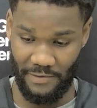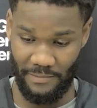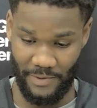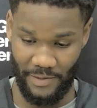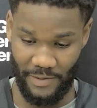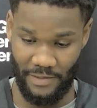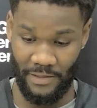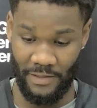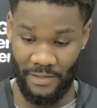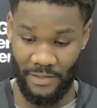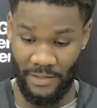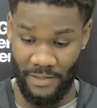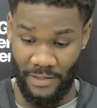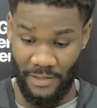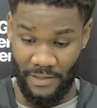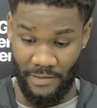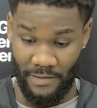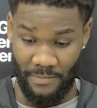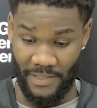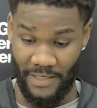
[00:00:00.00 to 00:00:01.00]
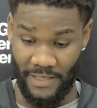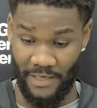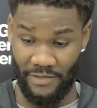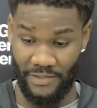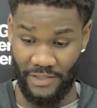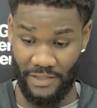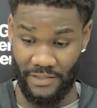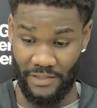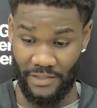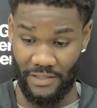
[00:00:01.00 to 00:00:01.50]
but Mikhail is
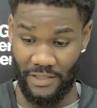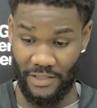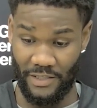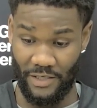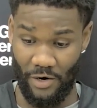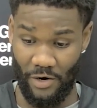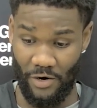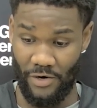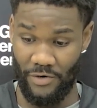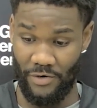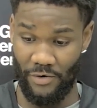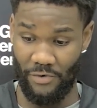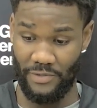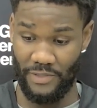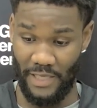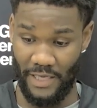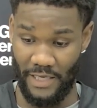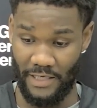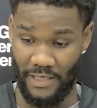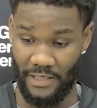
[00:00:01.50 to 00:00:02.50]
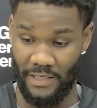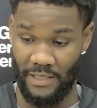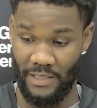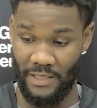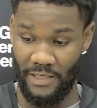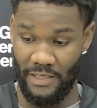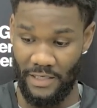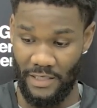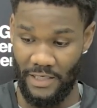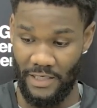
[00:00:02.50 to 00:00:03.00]
just a good, hard-nosed, like,
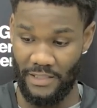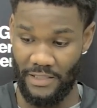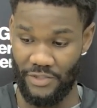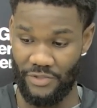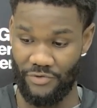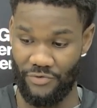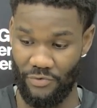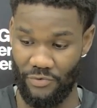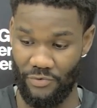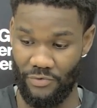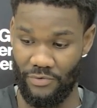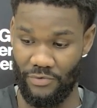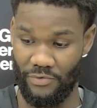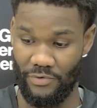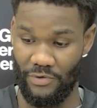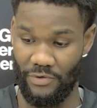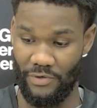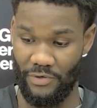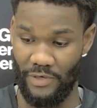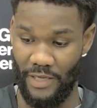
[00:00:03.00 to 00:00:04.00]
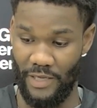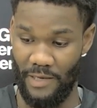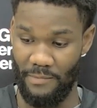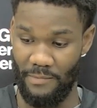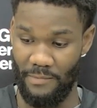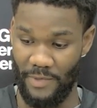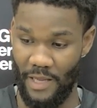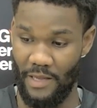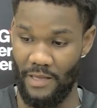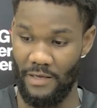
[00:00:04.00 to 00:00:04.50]
he's a true
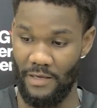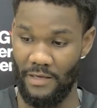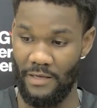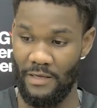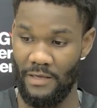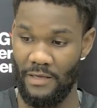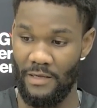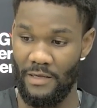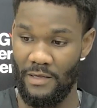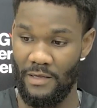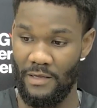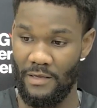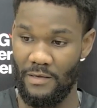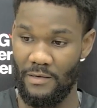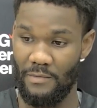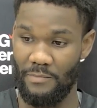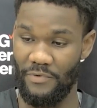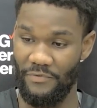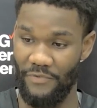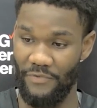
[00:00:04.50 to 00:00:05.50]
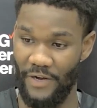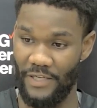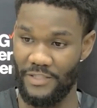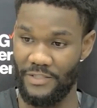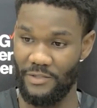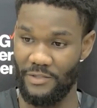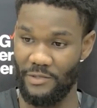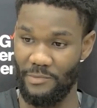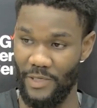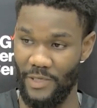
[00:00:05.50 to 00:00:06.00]
NBA
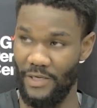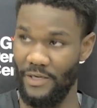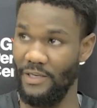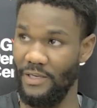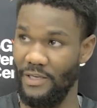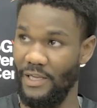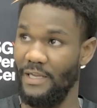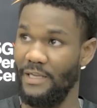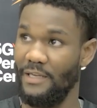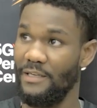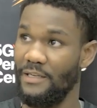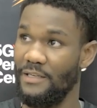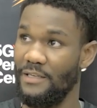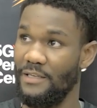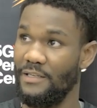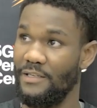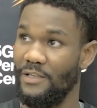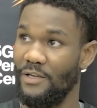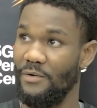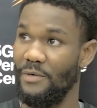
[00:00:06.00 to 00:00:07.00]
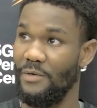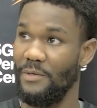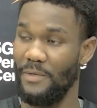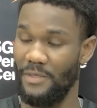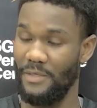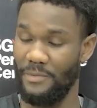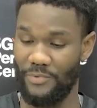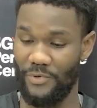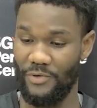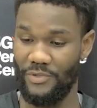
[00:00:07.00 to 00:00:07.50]
professional player. Like, you know,
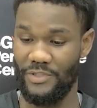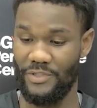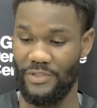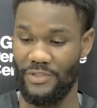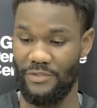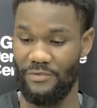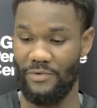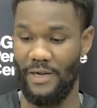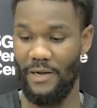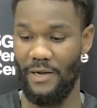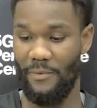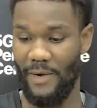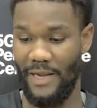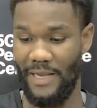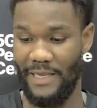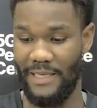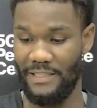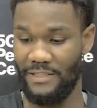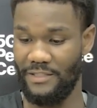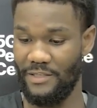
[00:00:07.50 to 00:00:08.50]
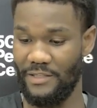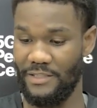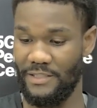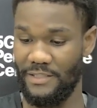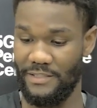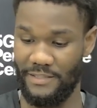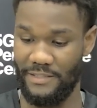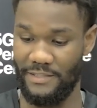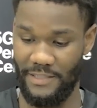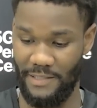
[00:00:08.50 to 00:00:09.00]
he approaches the right way, and he's good to
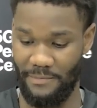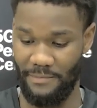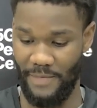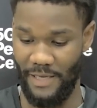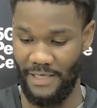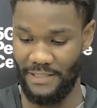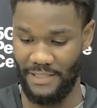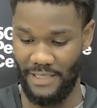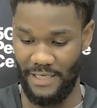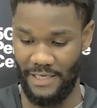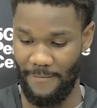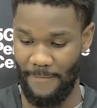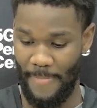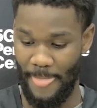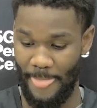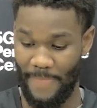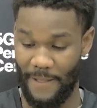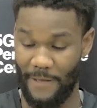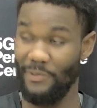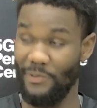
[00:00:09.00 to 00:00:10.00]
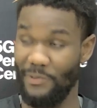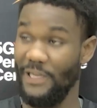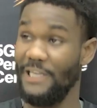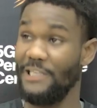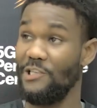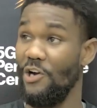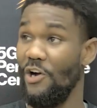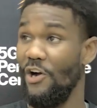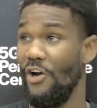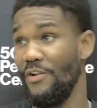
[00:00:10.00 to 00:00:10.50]
his teammates, and he plays
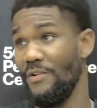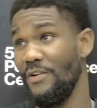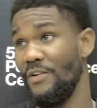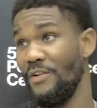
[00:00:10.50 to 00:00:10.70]
hard.